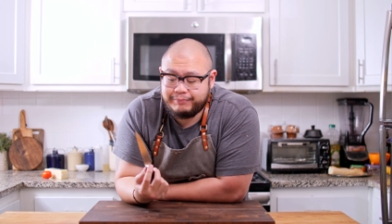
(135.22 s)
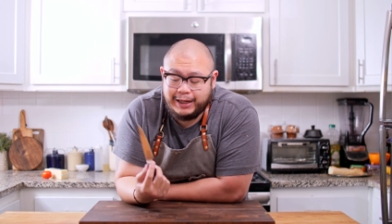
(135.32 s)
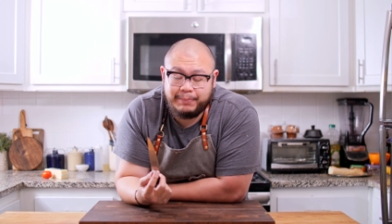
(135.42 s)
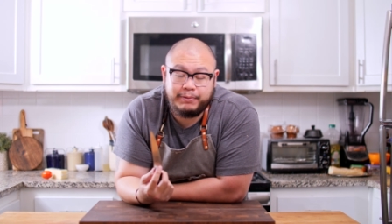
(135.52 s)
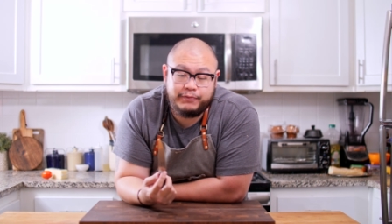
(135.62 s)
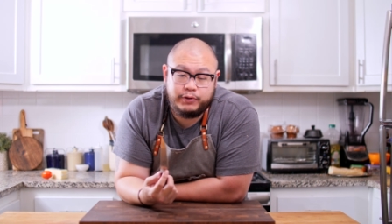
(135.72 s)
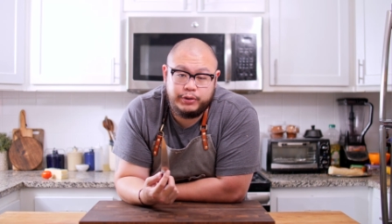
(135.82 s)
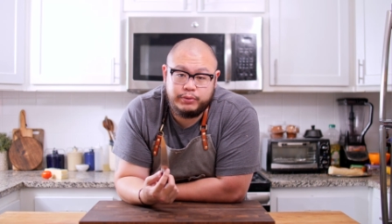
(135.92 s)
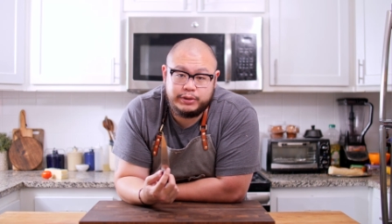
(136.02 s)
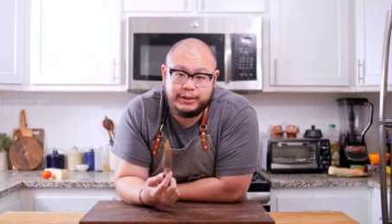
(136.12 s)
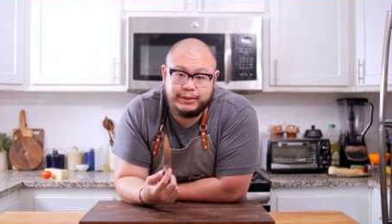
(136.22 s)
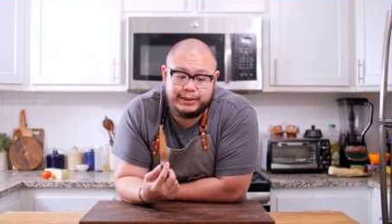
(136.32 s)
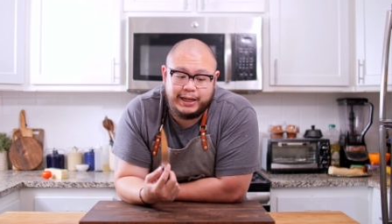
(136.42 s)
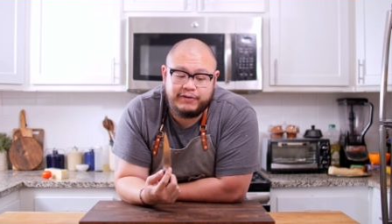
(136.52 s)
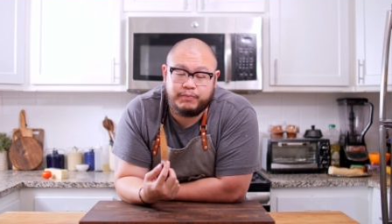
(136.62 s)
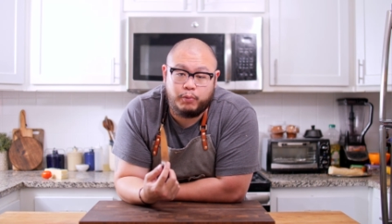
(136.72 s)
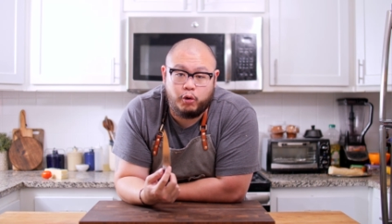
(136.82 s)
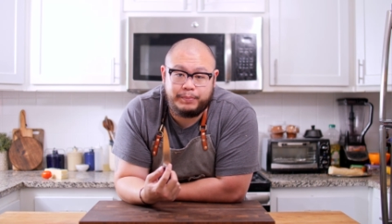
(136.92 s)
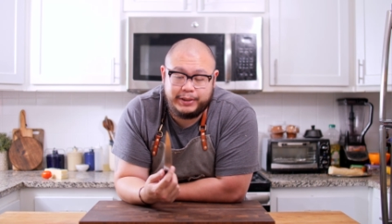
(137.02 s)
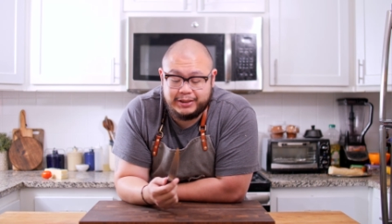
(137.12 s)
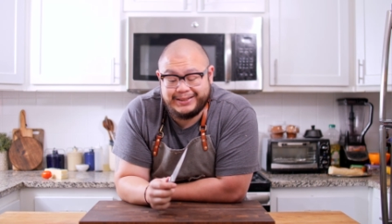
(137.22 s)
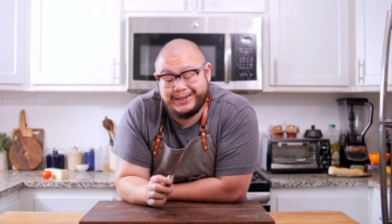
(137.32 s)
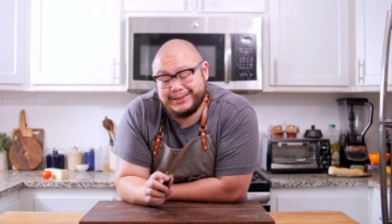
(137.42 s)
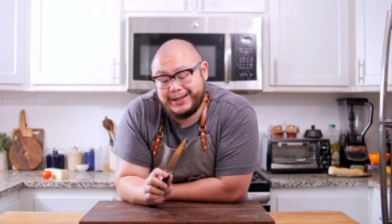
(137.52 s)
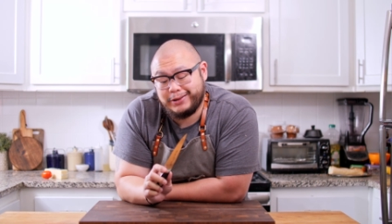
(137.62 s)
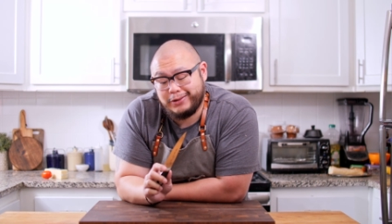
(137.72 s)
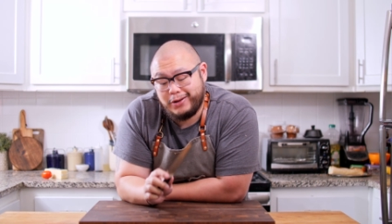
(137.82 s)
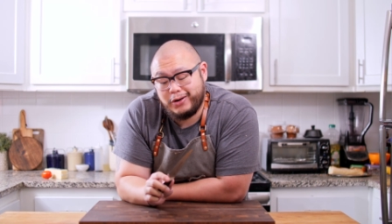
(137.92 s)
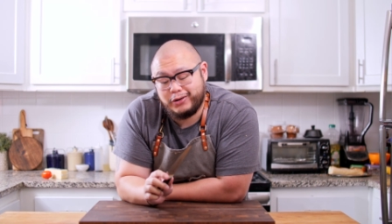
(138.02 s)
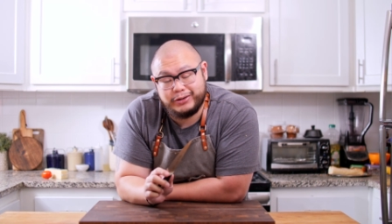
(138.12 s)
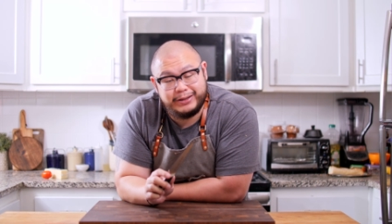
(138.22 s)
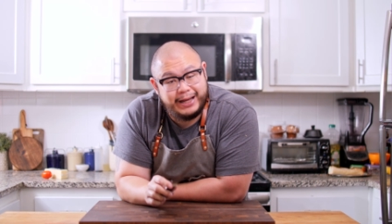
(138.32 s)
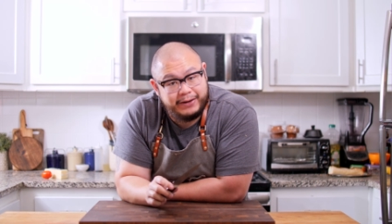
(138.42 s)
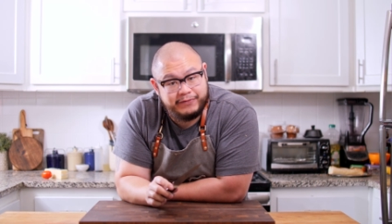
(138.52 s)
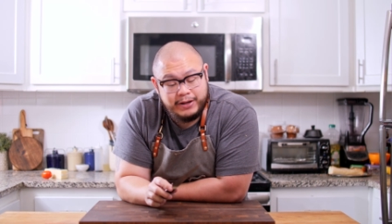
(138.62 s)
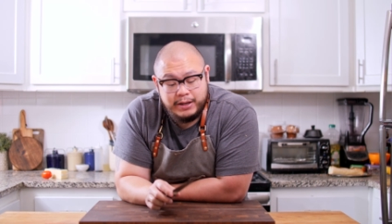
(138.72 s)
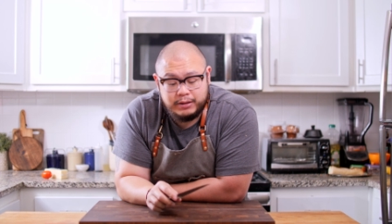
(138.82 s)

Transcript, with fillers: I prefer the utility knife more because it is a longer knife.